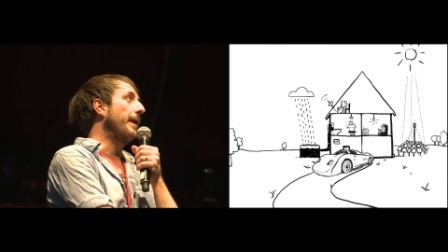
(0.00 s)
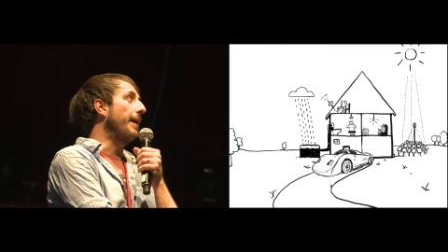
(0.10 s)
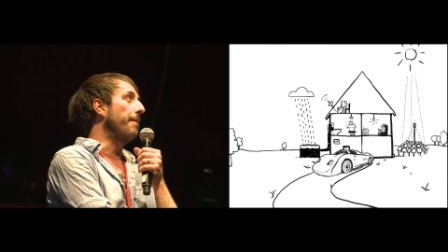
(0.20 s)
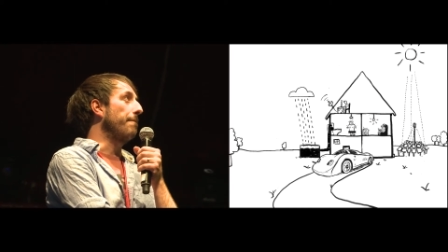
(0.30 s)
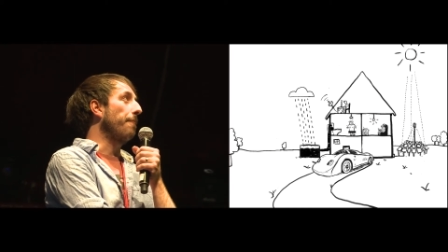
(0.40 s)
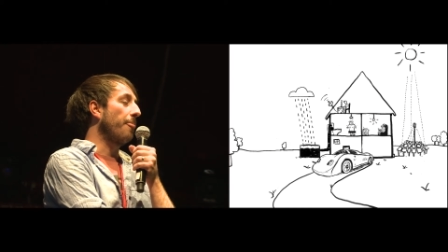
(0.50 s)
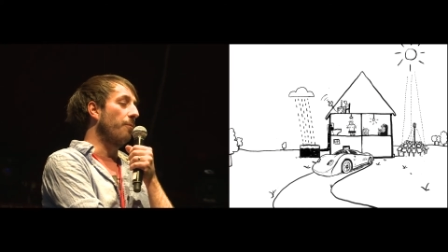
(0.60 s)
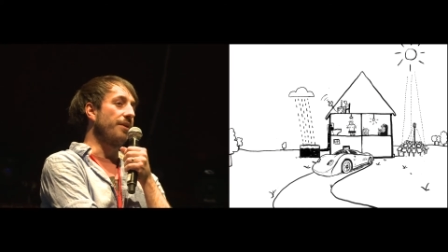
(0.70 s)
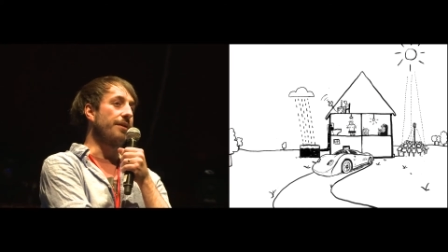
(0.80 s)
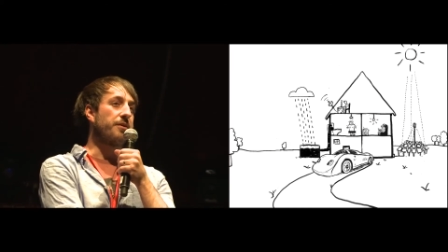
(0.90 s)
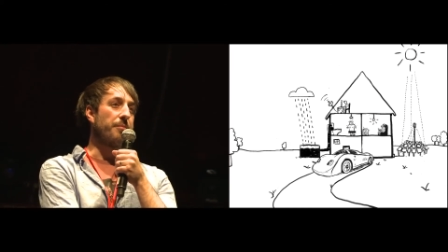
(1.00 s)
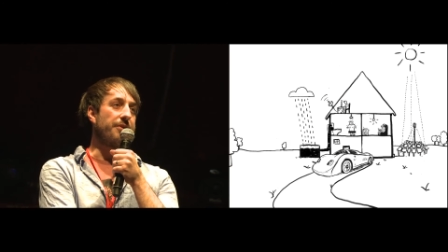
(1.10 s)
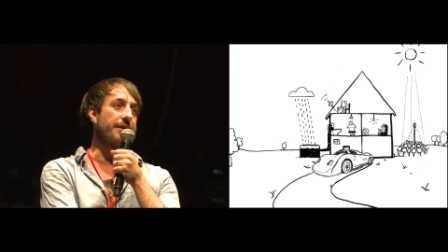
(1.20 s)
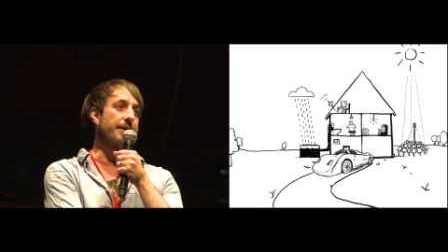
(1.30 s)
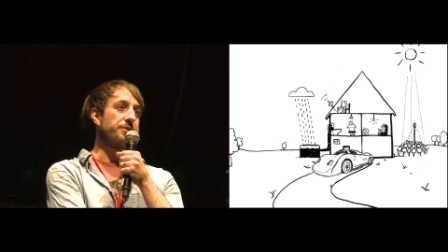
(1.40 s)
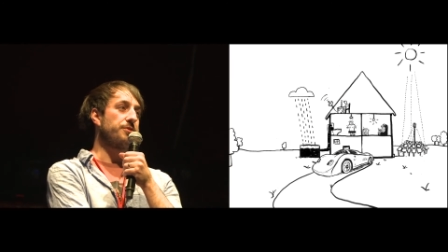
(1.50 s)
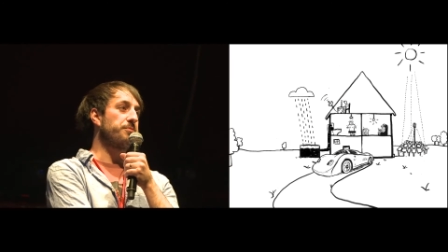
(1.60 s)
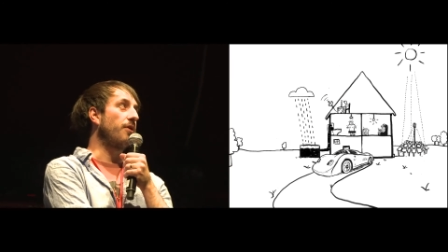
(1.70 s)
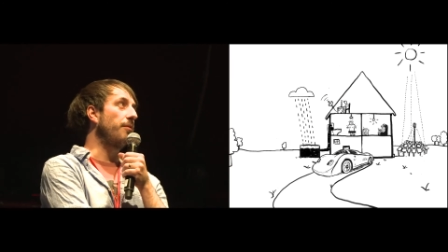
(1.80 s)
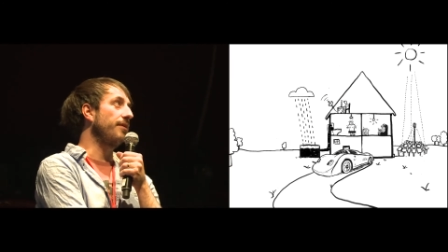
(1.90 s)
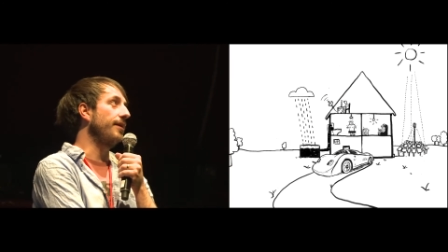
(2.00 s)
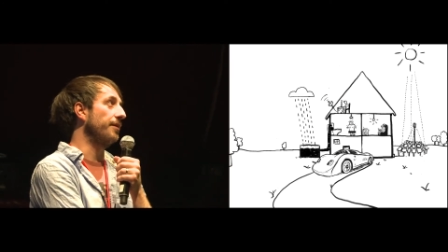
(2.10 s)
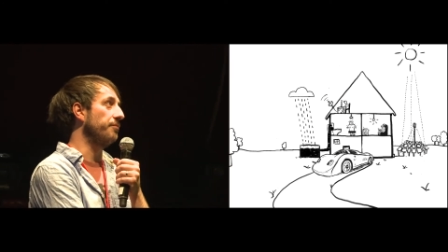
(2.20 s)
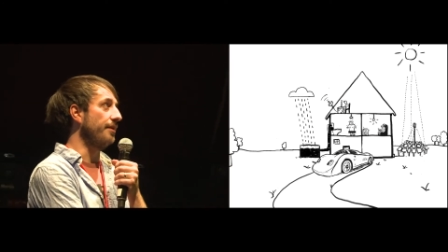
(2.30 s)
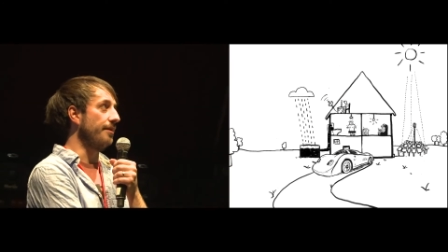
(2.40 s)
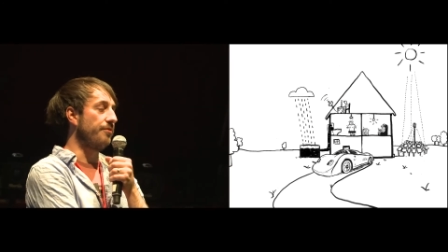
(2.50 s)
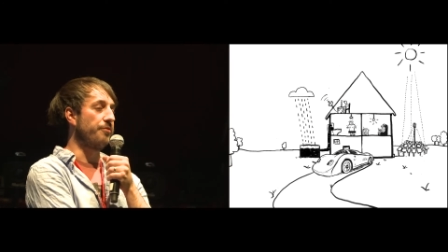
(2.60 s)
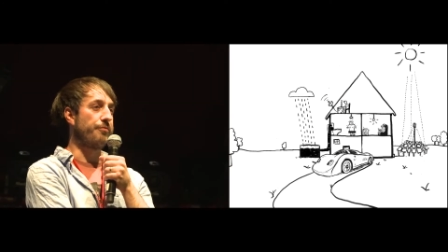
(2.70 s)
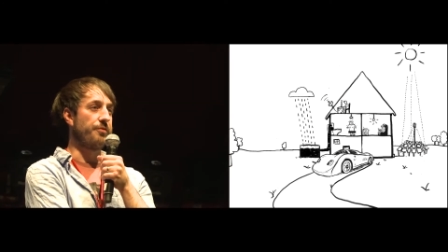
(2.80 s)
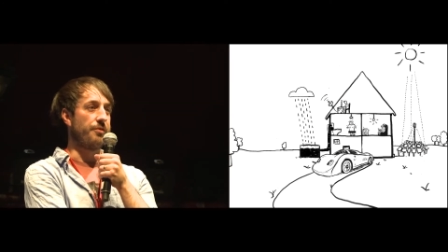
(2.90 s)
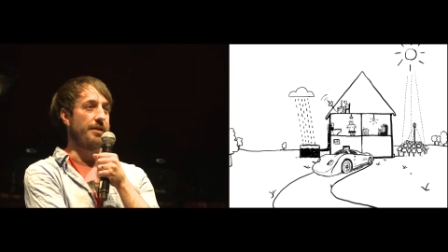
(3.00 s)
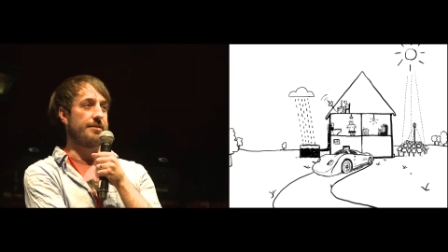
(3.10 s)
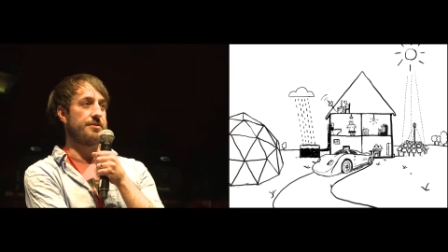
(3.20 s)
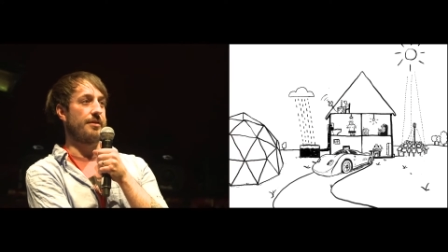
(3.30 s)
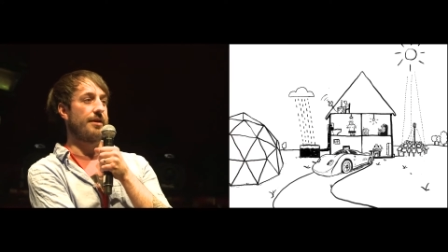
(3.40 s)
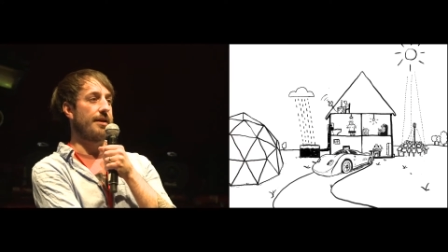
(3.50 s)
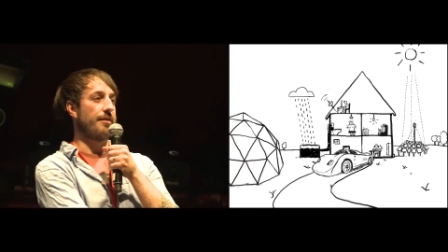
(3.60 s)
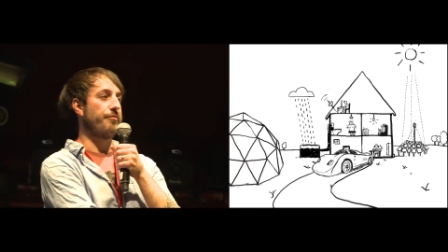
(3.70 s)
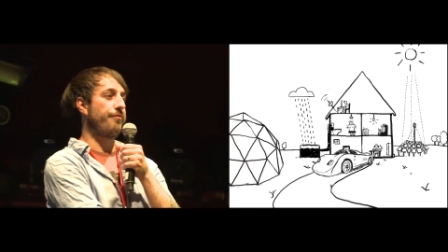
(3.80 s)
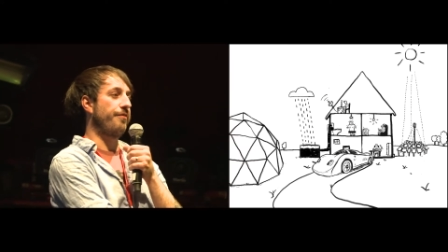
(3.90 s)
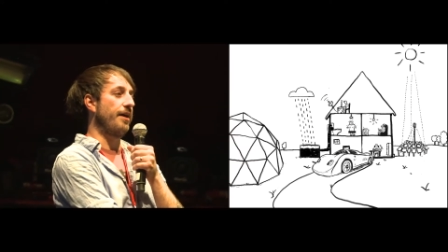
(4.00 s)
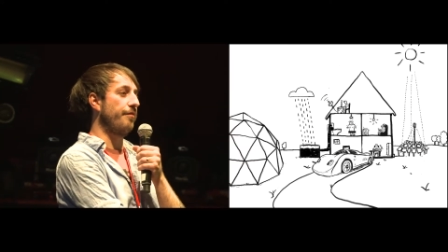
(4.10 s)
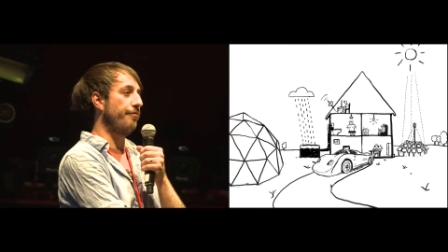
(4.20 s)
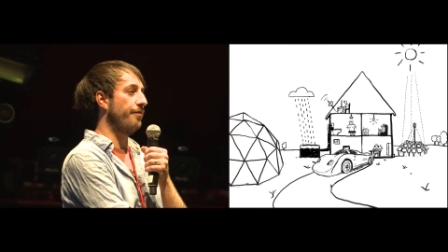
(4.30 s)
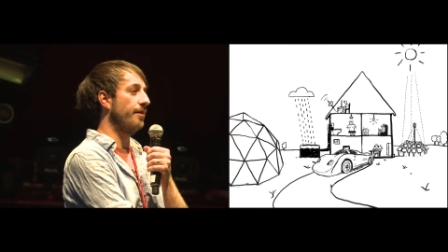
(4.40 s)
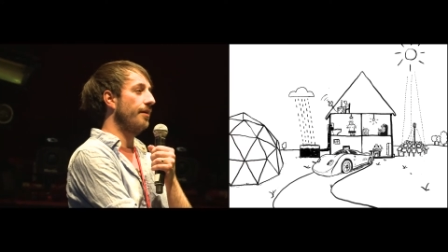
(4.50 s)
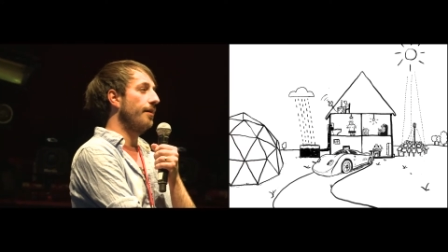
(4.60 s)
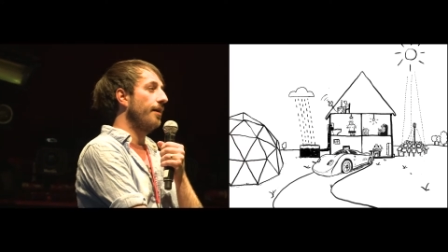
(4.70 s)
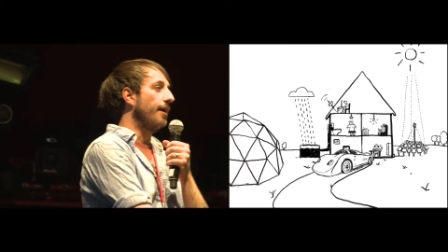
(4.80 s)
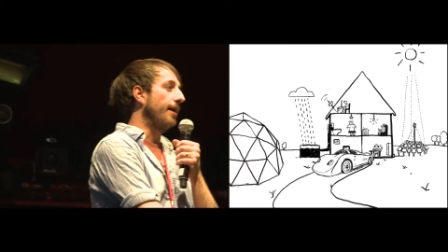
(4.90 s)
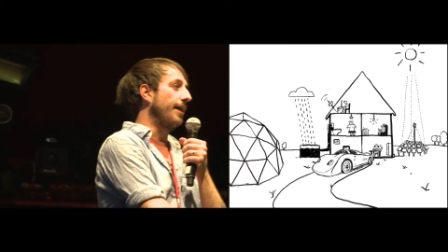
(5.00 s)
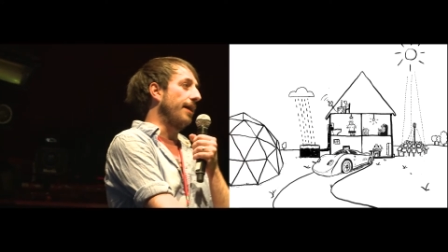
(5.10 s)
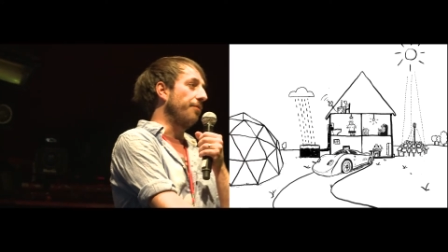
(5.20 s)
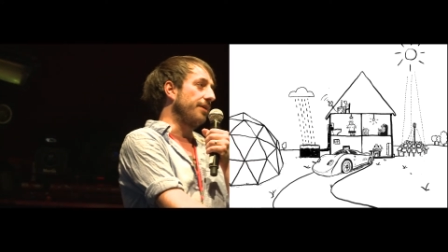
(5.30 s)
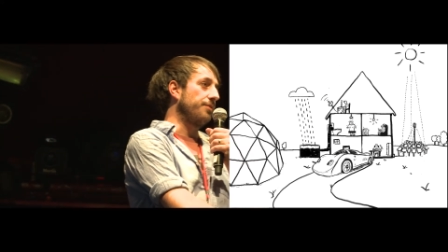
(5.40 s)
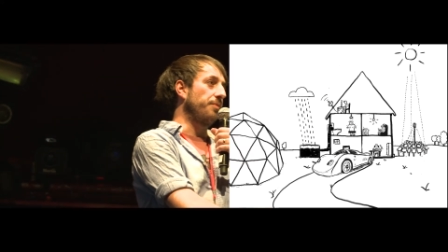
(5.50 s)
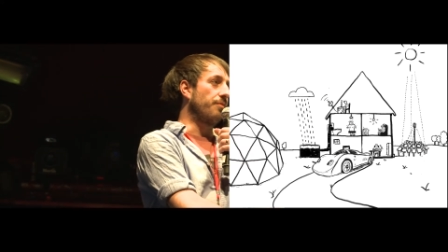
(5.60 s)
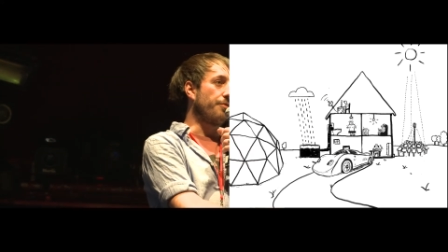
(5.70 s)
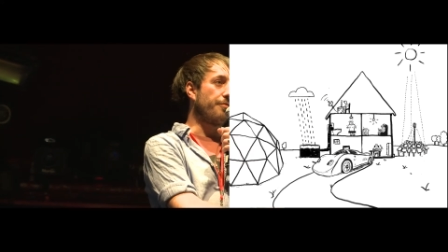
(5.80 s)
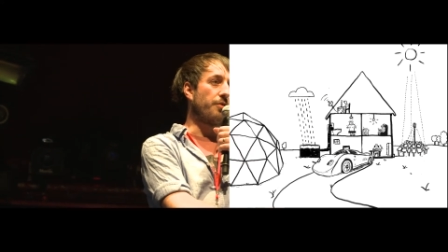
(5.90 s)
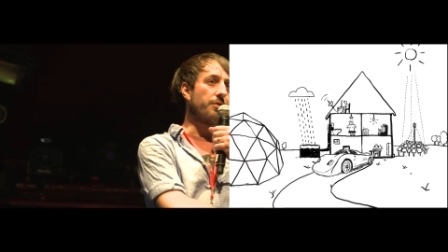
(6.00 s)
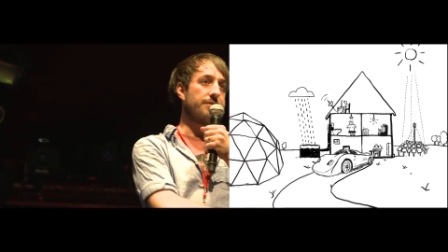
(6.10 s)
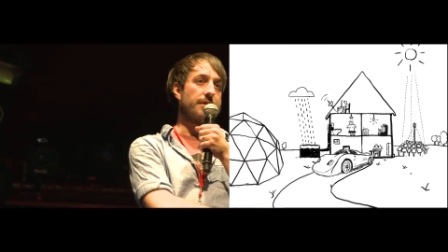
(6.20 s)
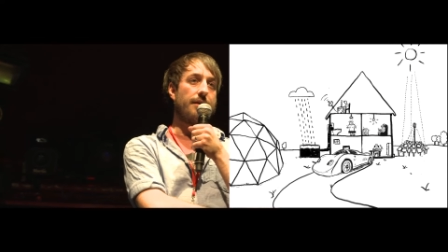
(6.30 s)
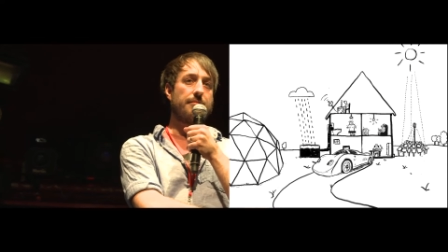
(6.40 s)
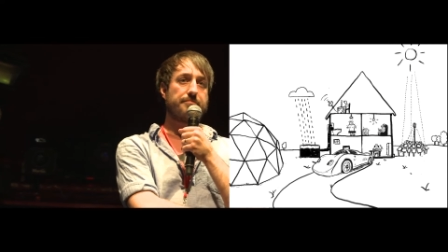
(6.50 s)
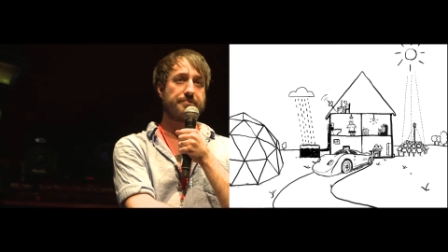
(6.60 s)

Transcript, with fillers: Um, we need communications probably, and we need to, to eat. So that are the five uh, areas we want to focus on